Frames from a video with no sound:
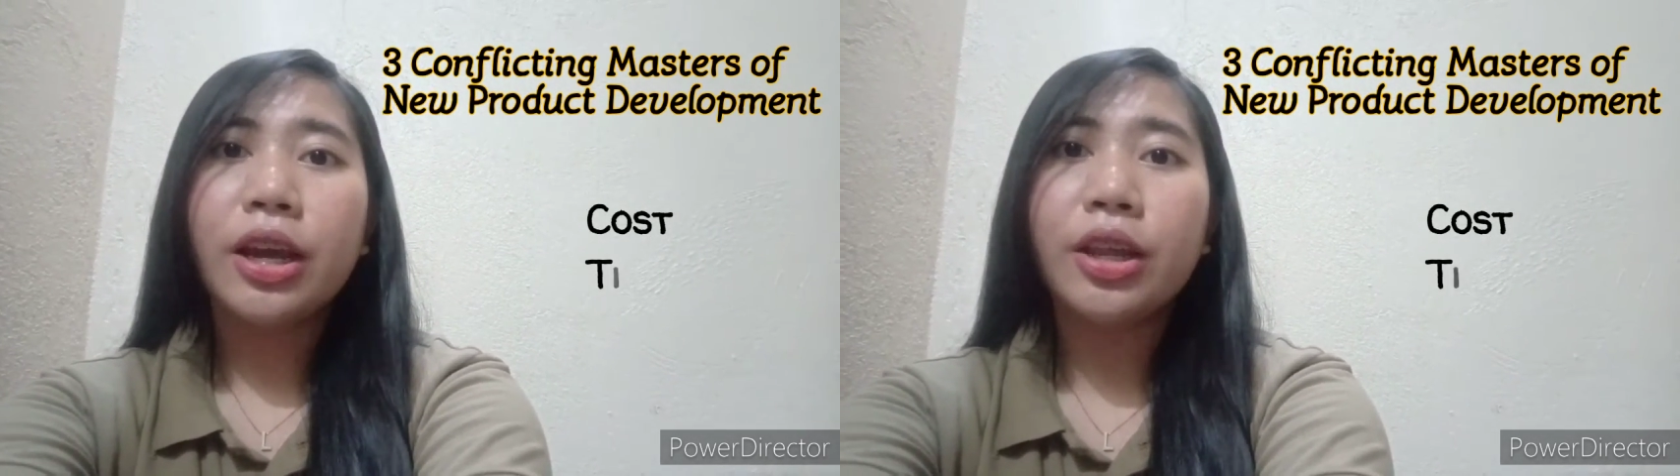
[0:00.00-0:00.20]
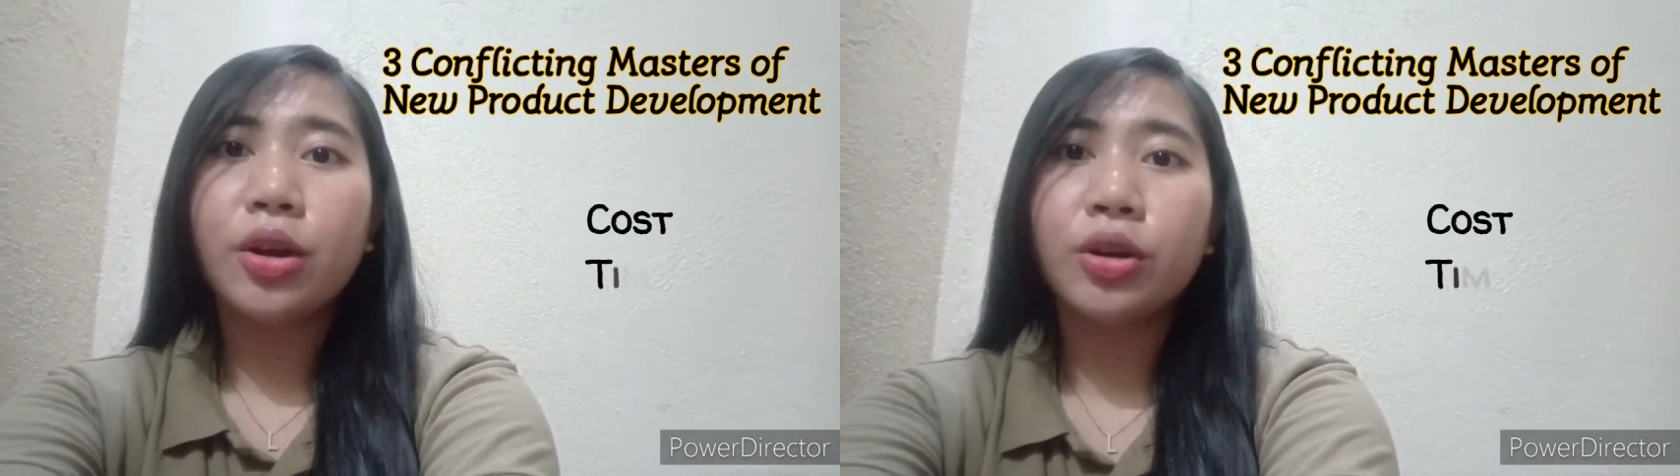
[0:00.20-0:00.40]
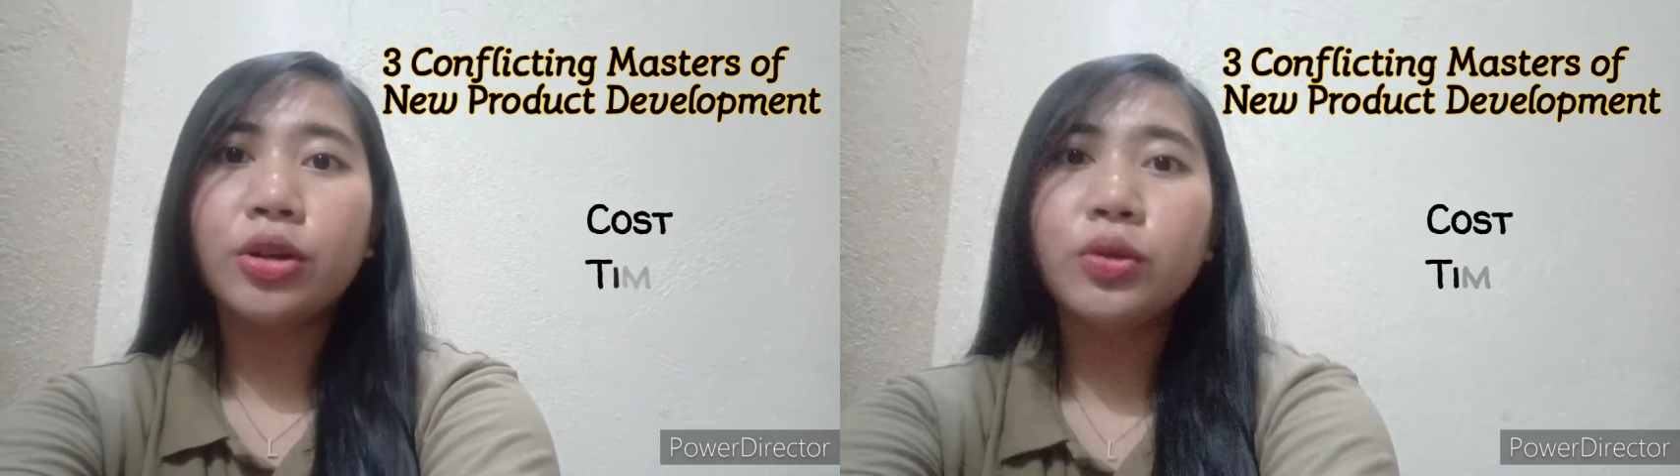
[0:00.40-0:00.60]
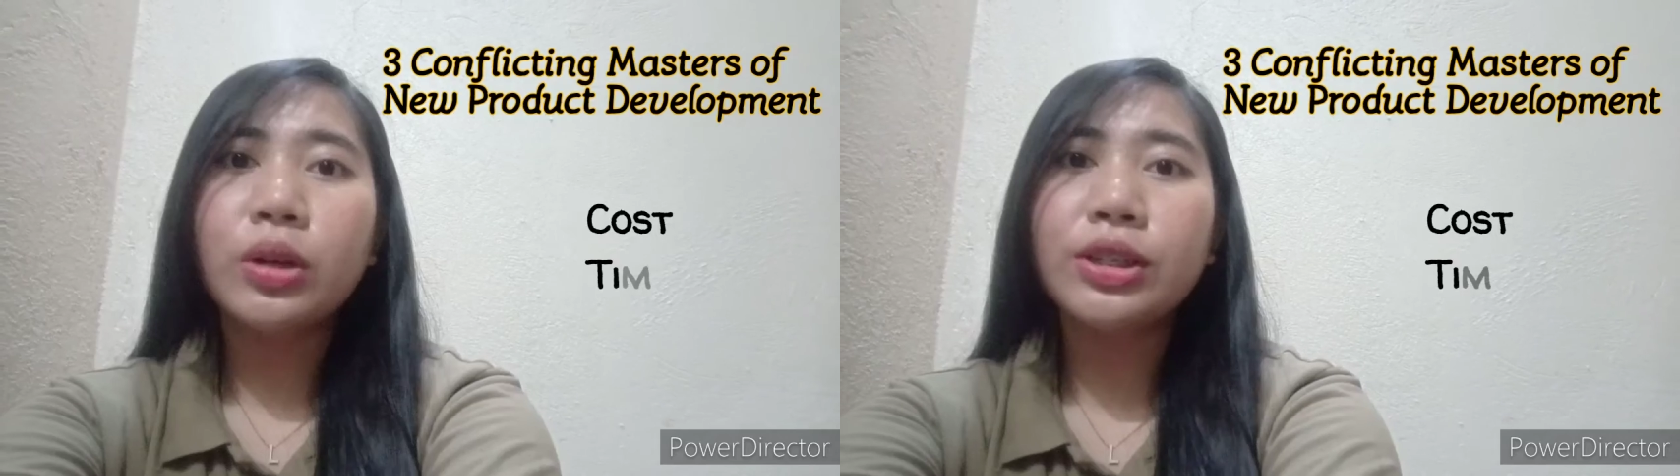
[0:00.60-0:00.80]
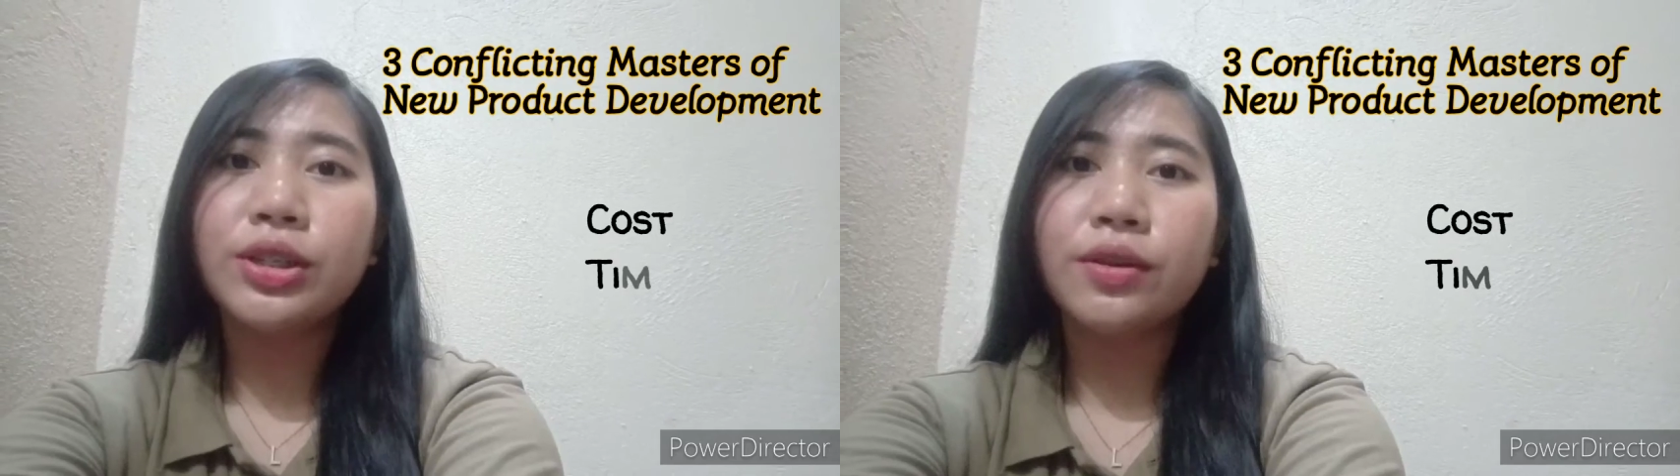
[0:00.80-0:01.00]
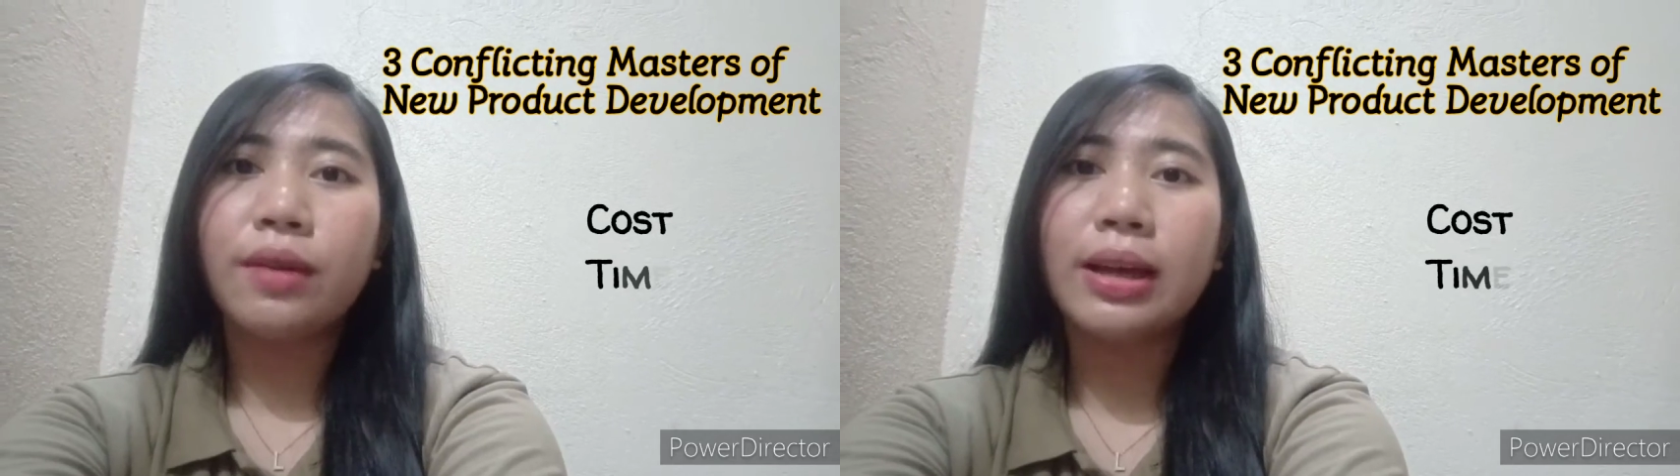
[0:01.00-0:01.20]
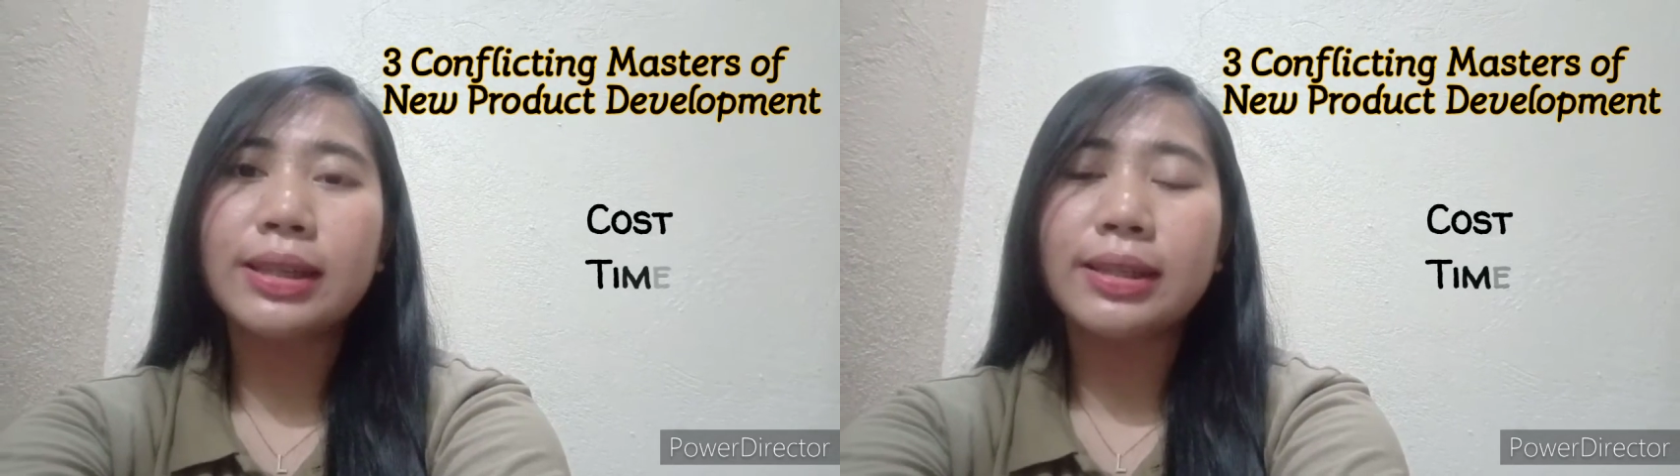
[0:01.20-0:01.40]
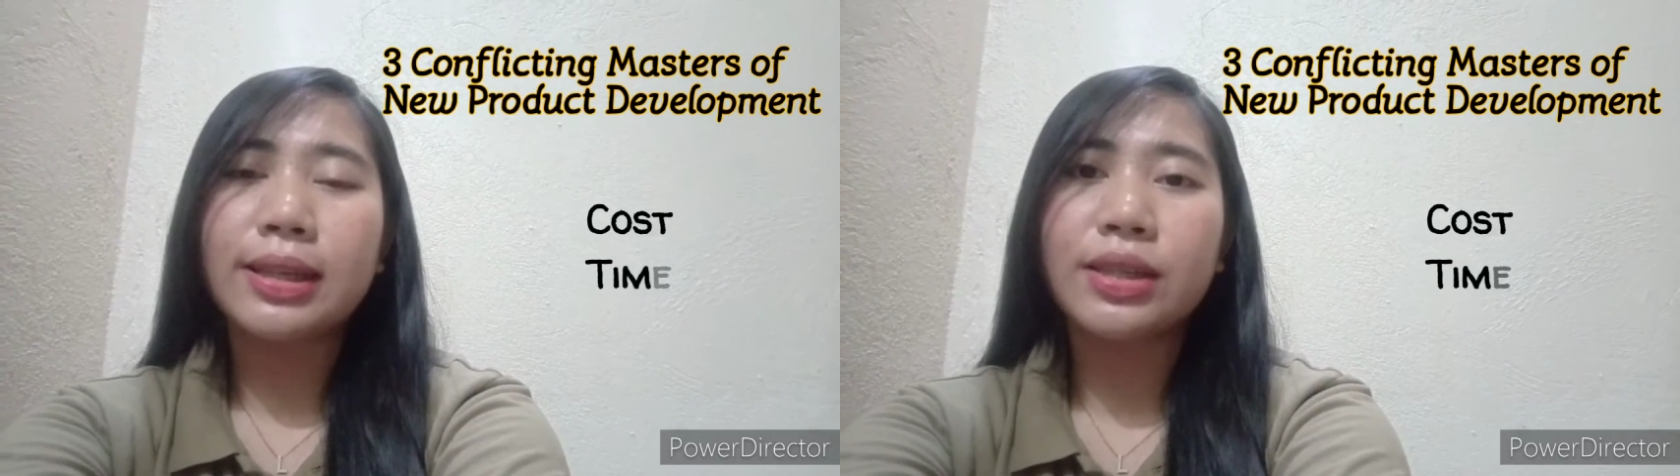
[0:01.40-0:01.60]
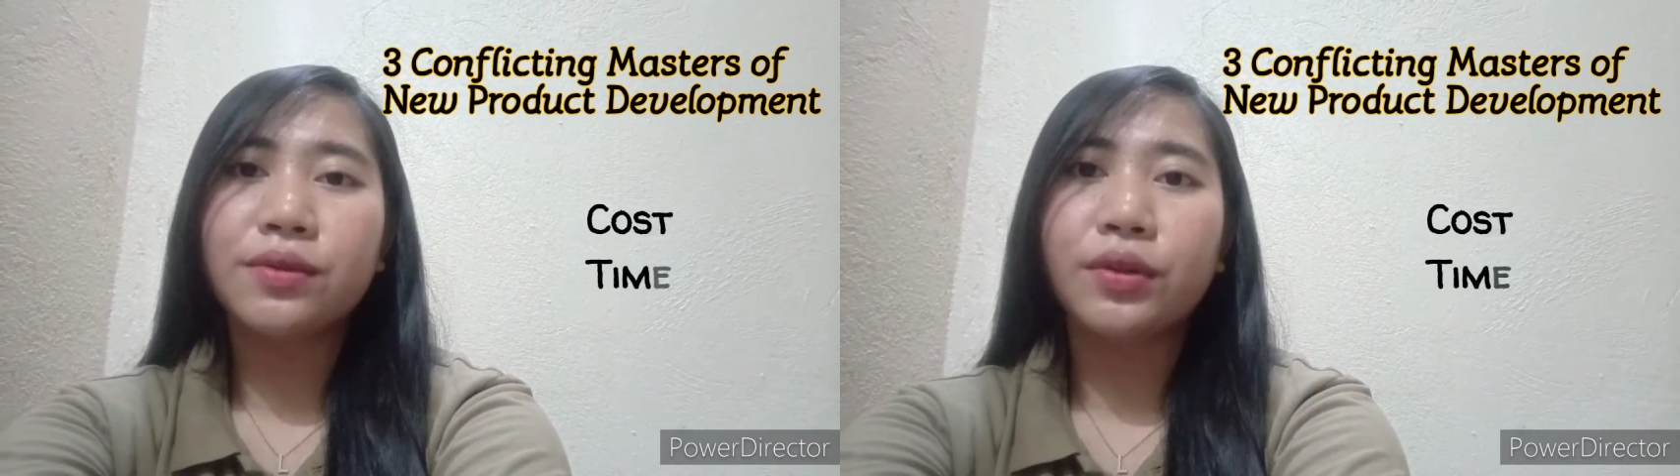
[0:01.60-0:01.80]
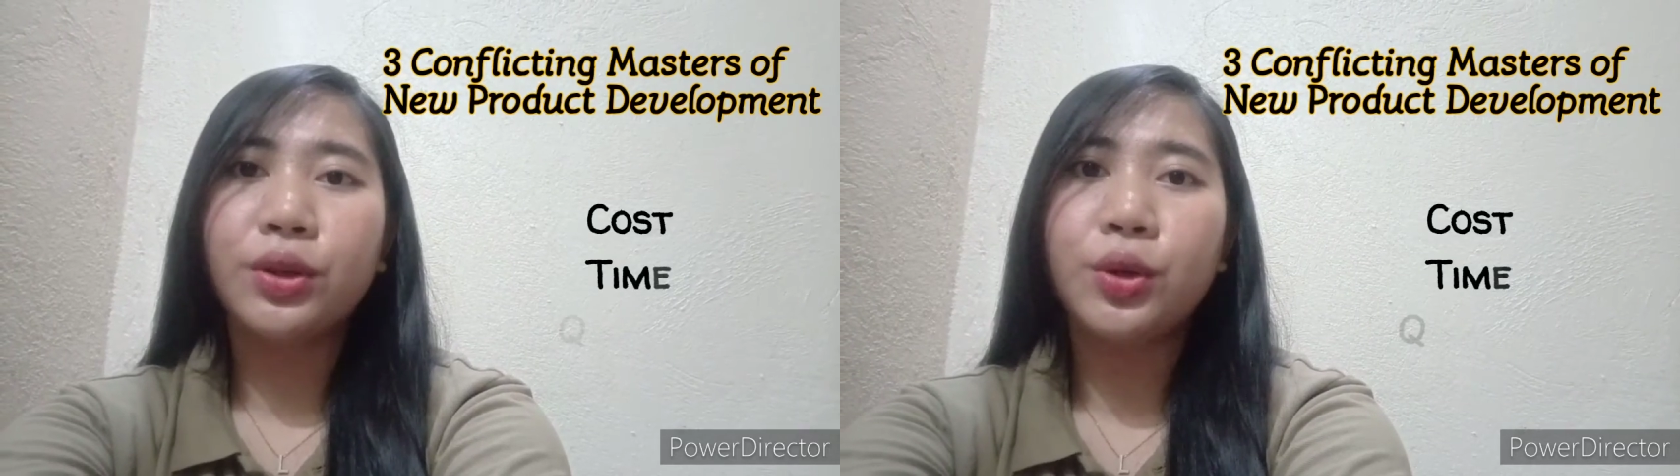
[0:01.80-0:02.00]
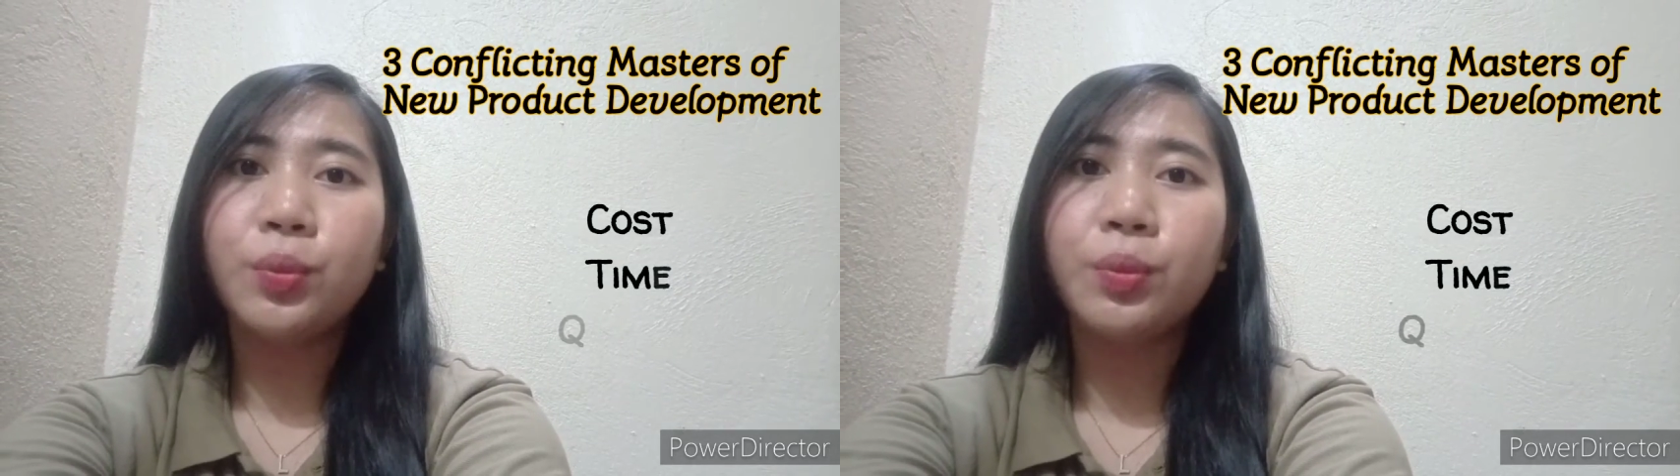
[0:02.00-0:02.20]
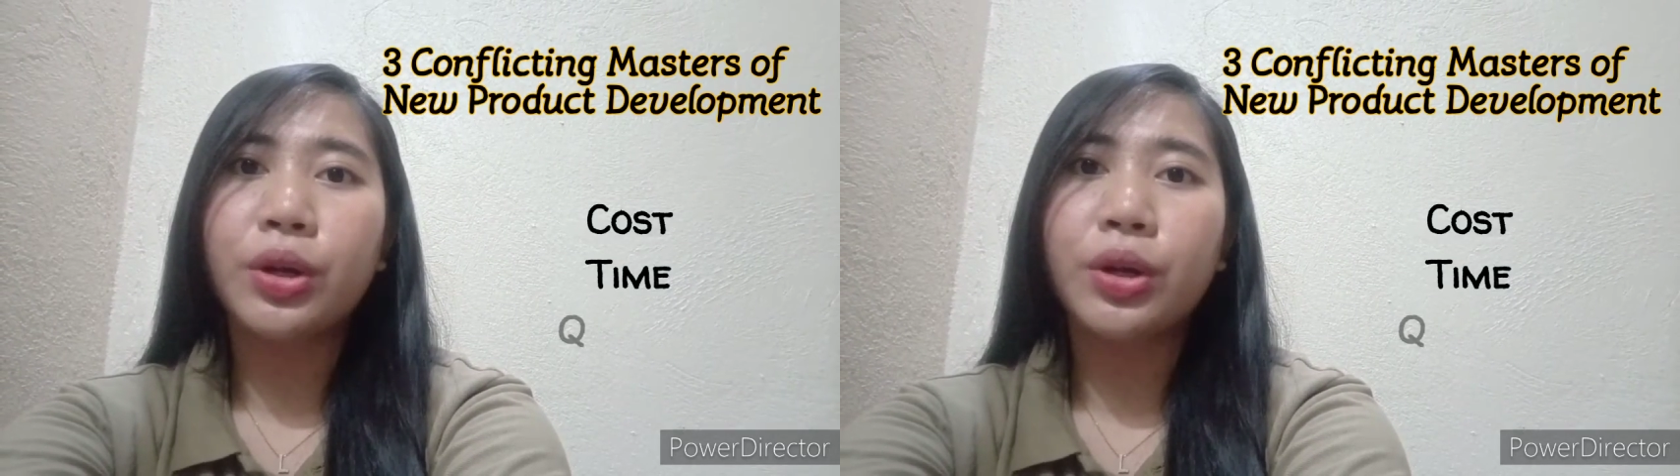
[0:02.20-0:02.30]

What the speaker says: in order to achieve a successful new